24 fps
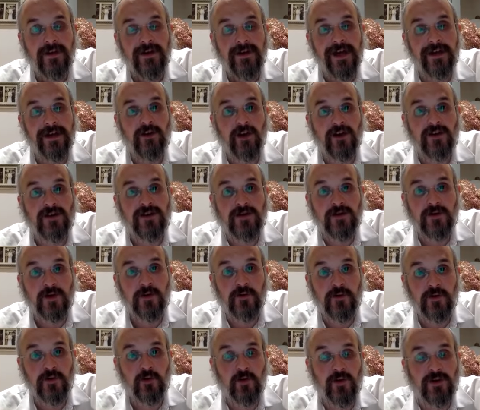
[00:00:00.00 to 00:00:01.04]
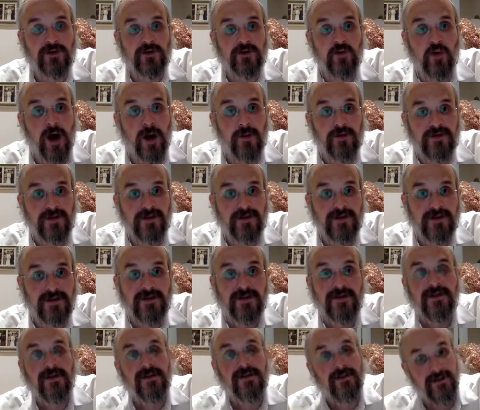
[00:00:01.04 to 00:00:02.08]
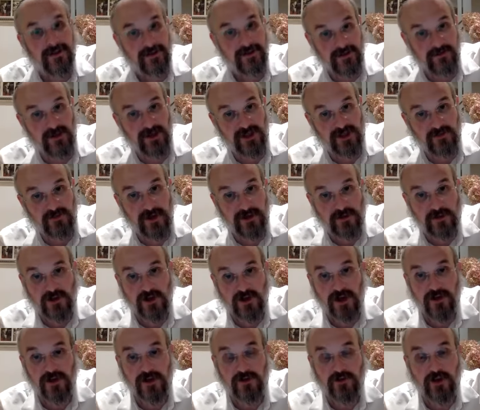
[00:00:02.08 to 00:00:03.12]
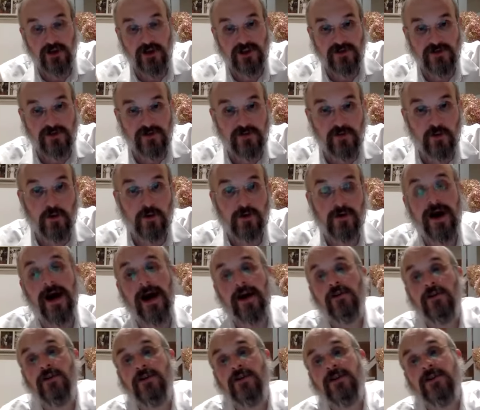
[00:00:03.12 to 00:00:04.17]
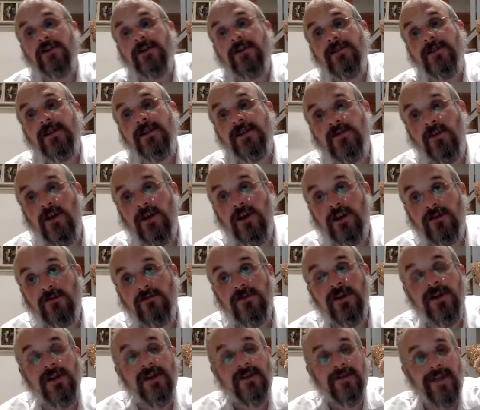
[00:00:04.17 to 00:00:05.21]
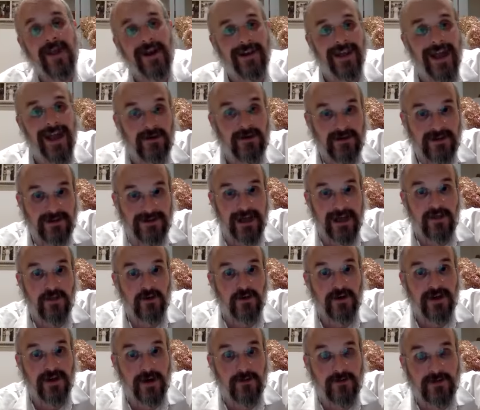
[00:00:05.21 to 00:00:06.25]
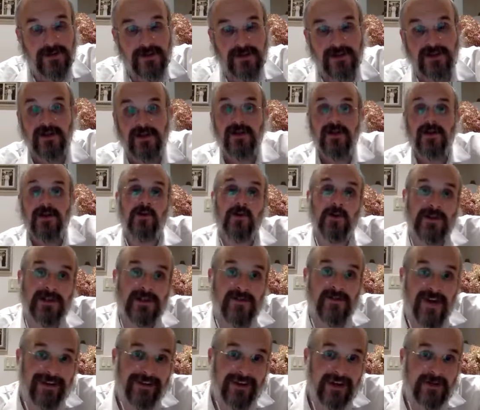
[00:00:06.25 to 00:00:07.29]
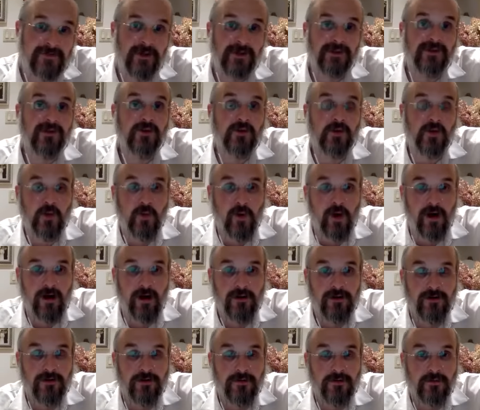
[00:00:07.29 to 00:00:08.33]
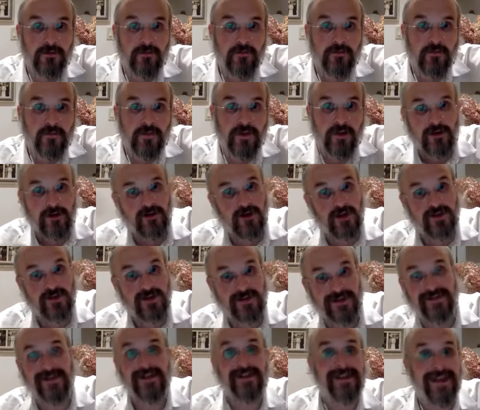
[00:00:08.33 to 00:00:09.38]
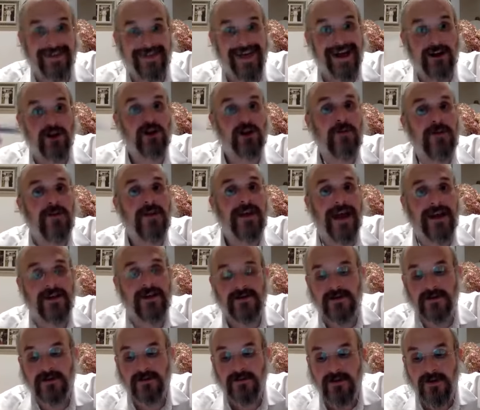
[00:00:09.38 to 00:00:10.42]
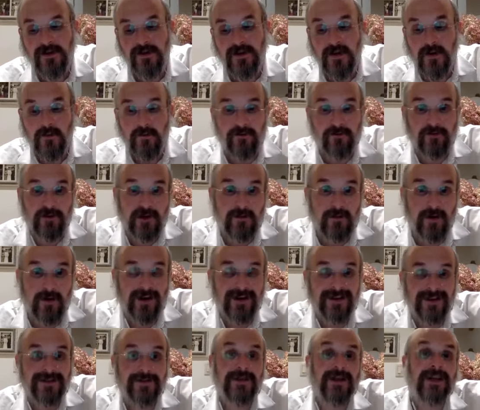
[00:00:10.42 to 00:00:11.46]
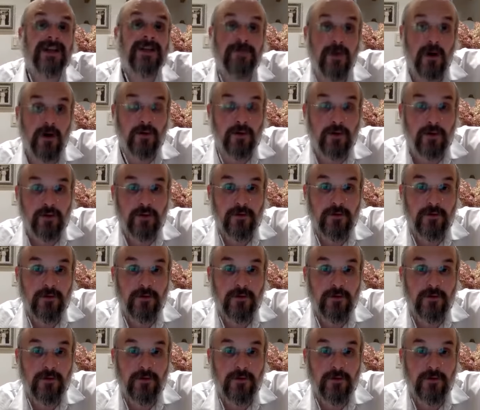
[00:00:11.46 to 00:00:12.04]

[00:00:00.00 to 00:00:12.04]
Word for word: And Taisus is referring to as two options. As I mentioned, as you saw in the Taisus before, either it's six tfachim that allows it to stand 30 yamas, or it's the fact that it's built into a wall. Because Taisus said that, that that could have been the answer. But from the Gemara, it seems like it's both.